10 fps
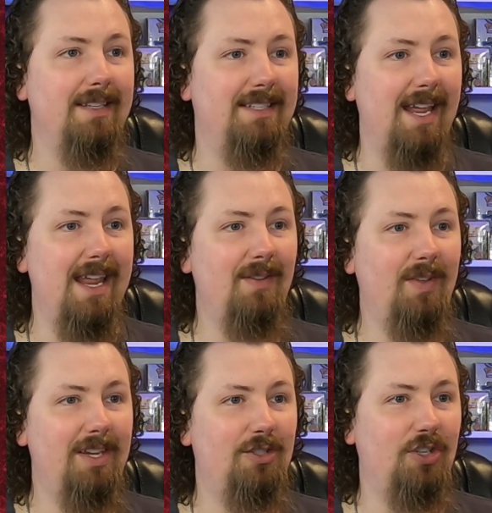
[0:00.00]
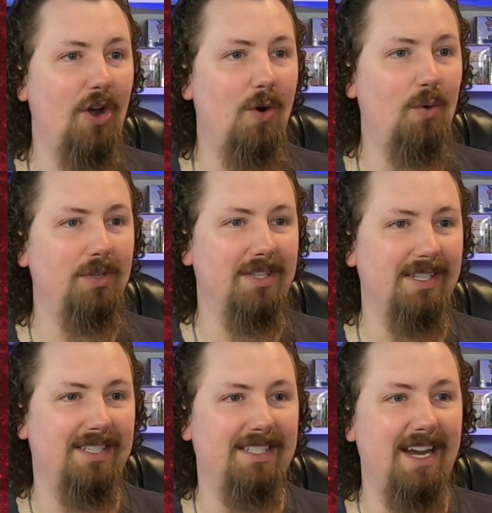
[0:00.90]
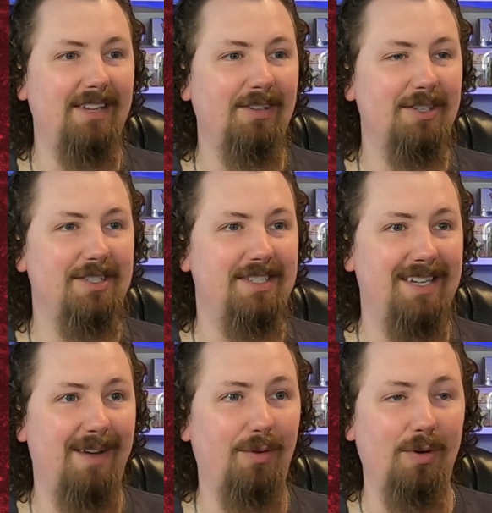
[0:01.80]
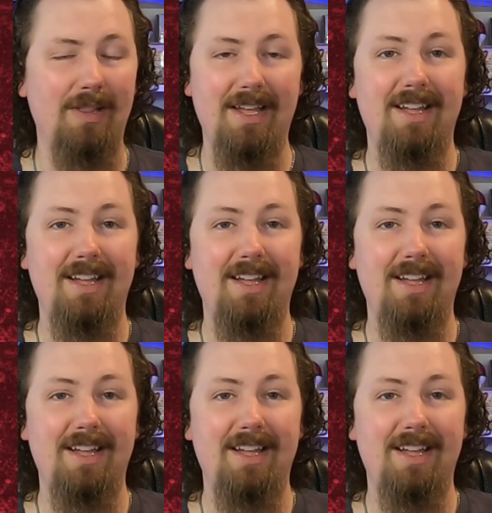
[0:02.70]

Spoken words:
Davy Jones, the Sailor's Devil.